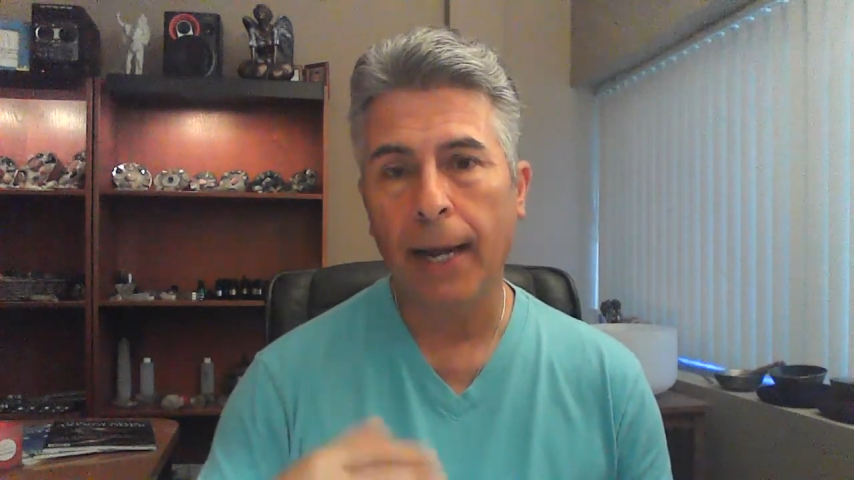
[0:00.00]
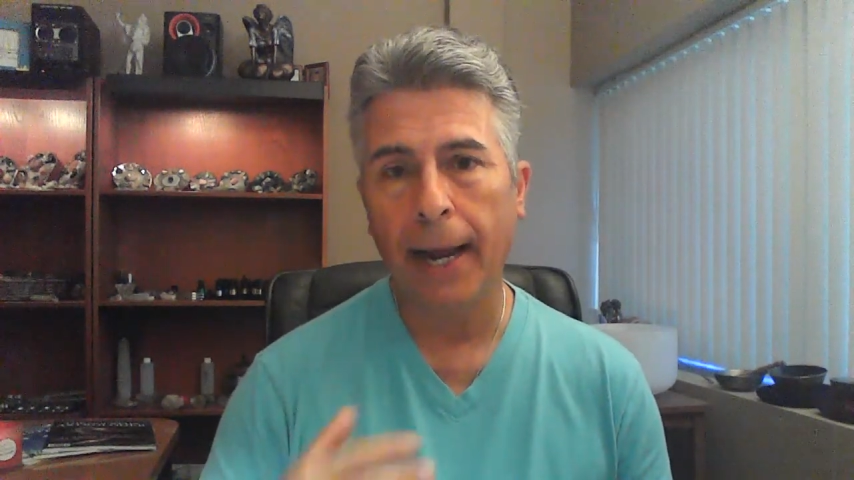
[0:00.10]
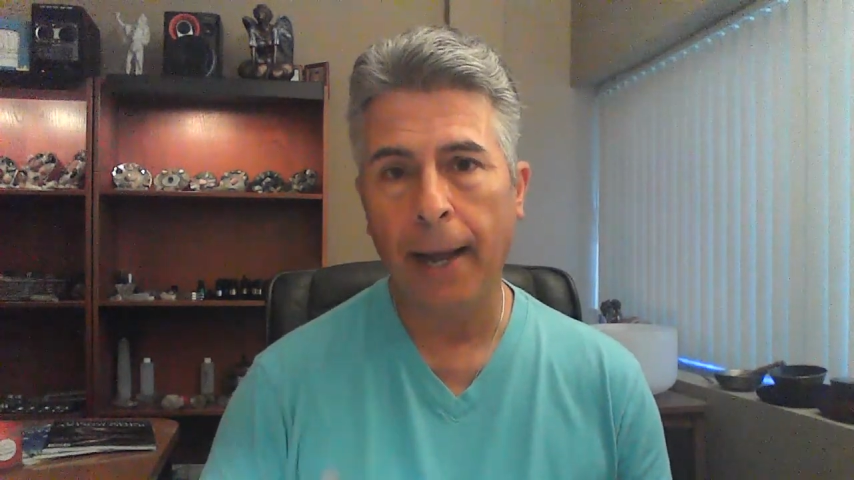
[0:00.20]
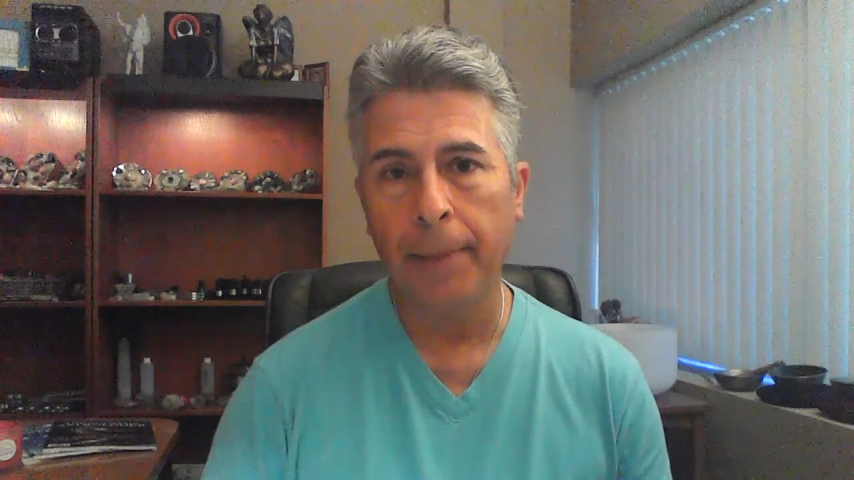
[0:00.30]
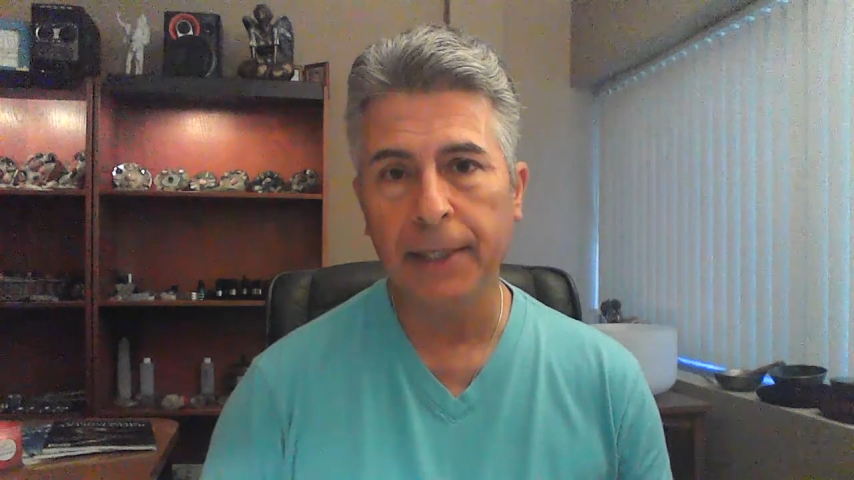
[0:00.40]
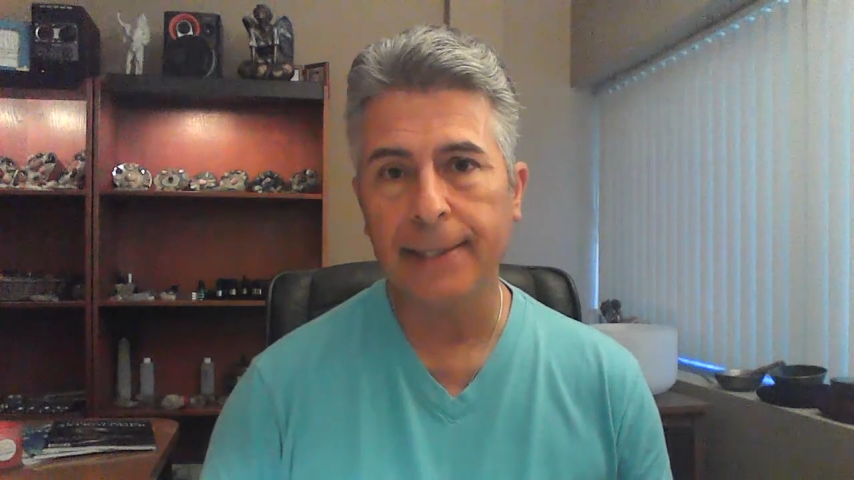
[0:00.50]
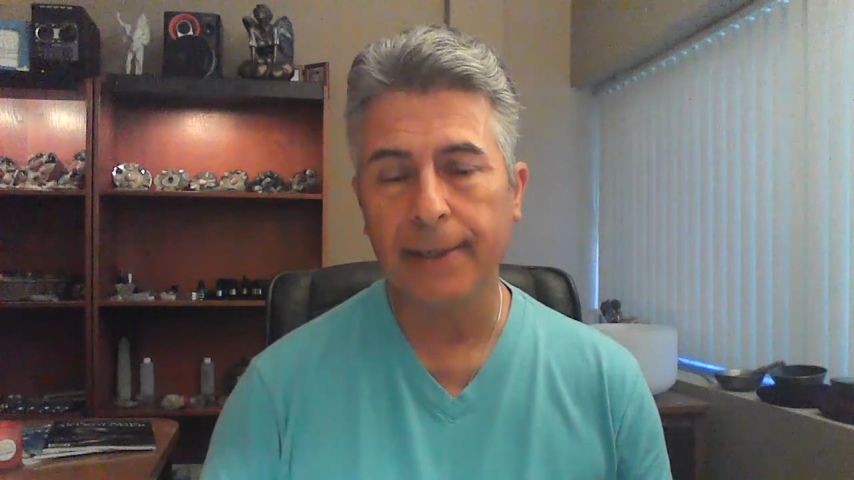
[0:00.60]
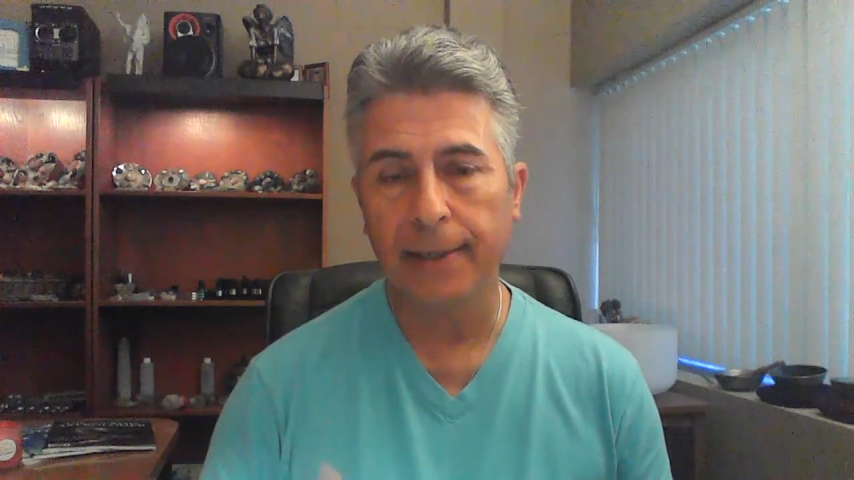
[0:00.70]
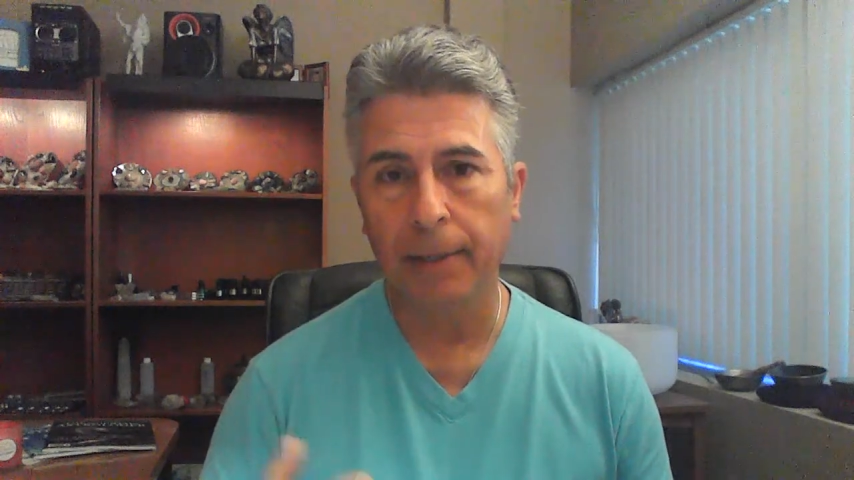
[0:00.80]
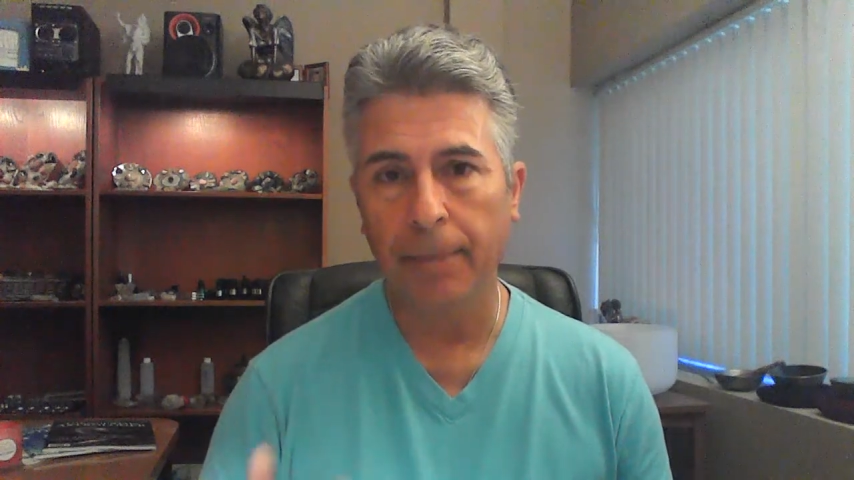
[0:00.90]
habits
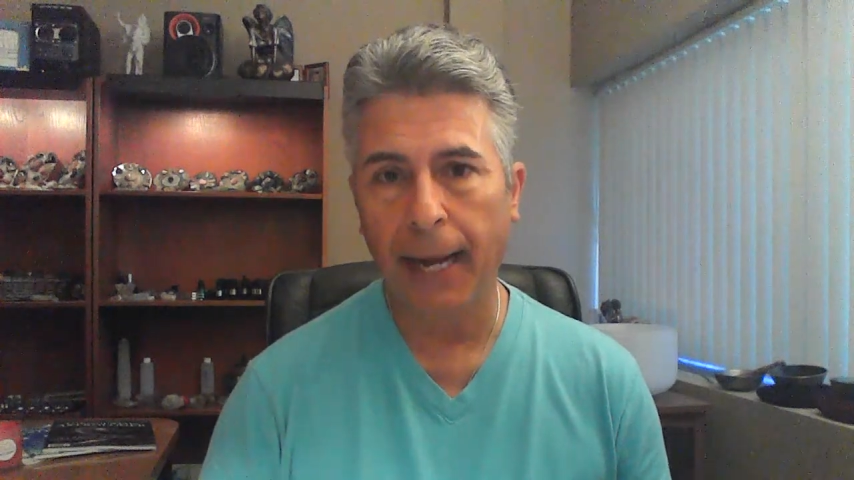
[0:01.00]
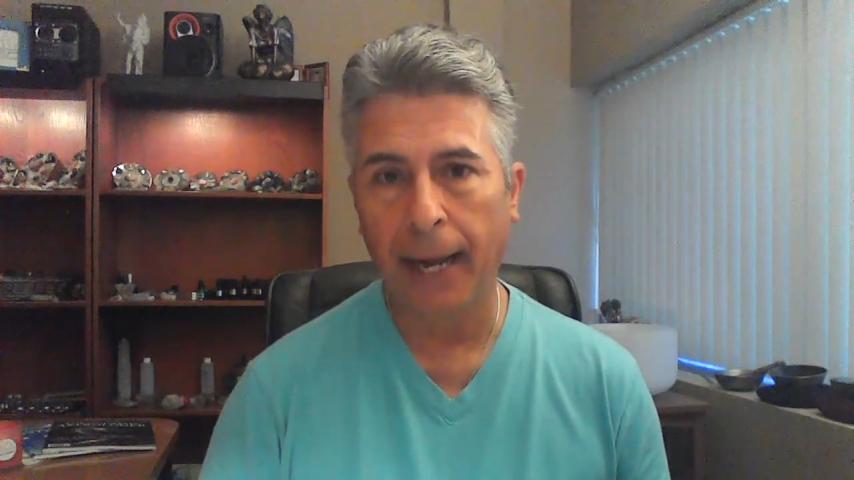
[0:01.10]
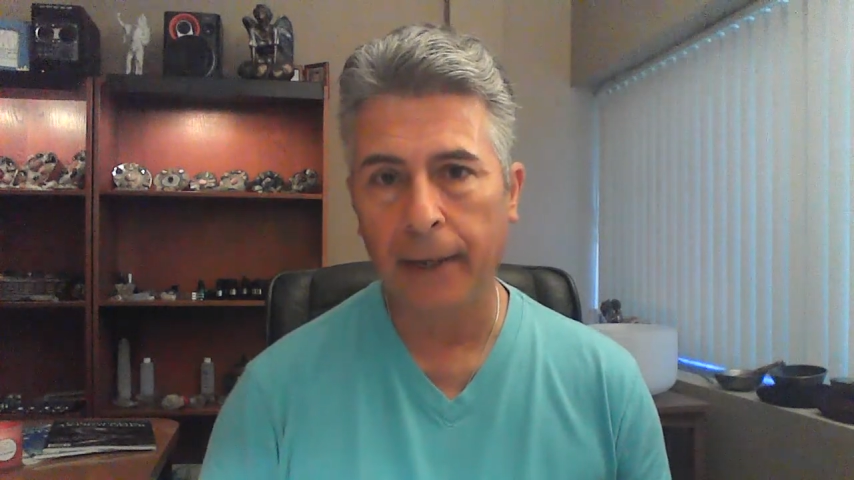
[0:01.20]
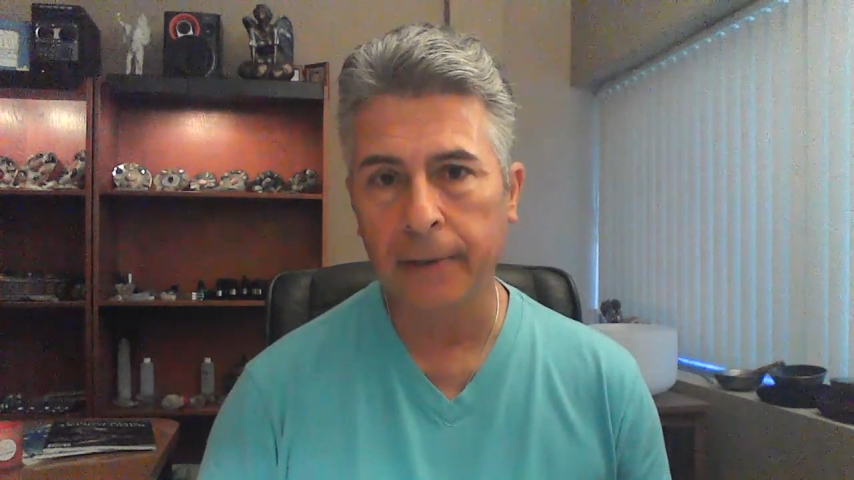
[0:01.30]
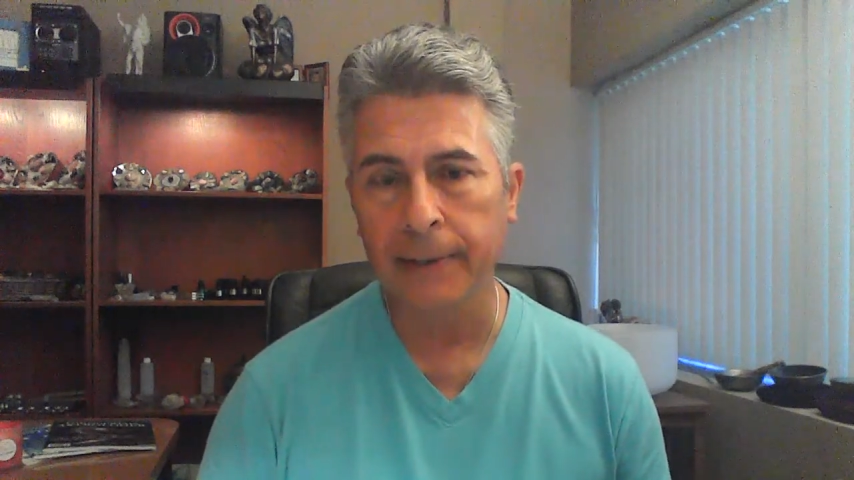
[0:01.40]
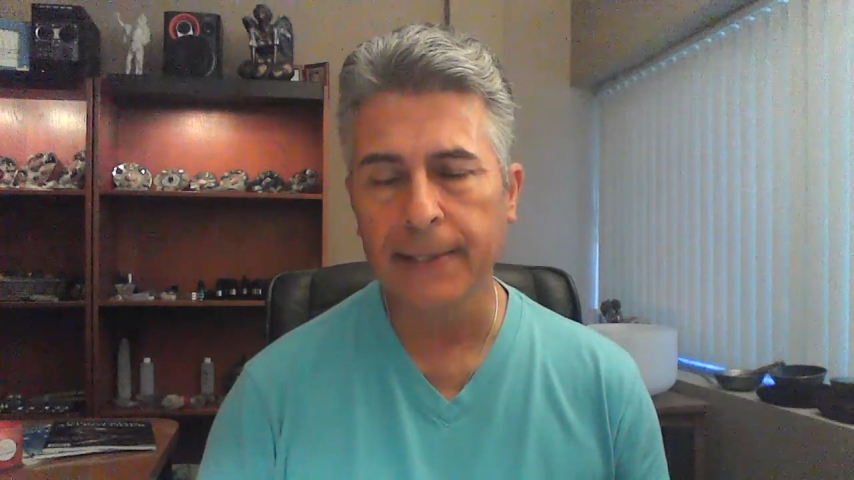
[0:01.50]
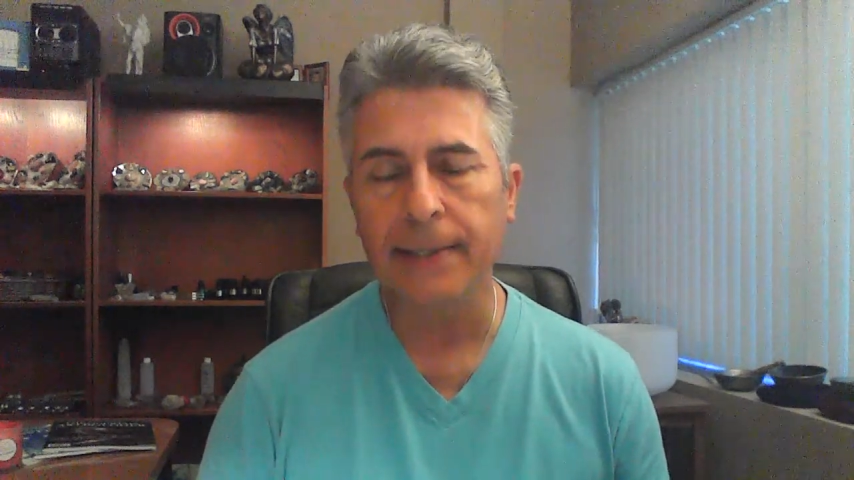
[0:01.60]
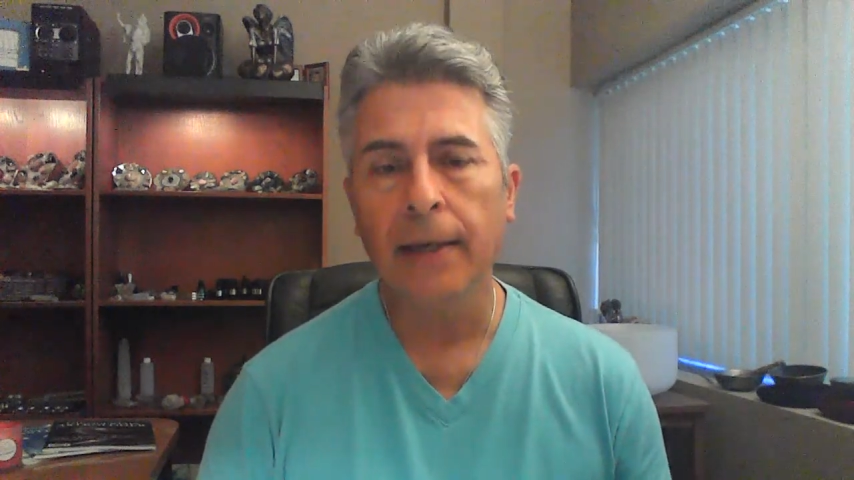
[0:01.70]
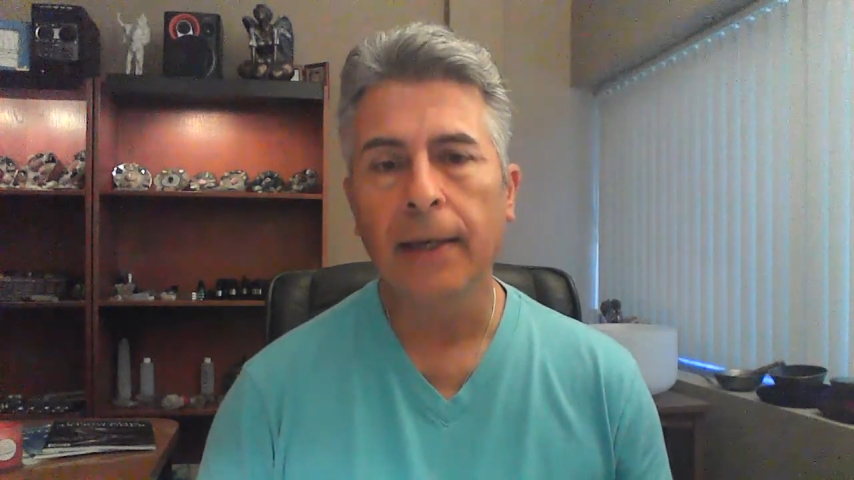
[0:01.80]
and patterns,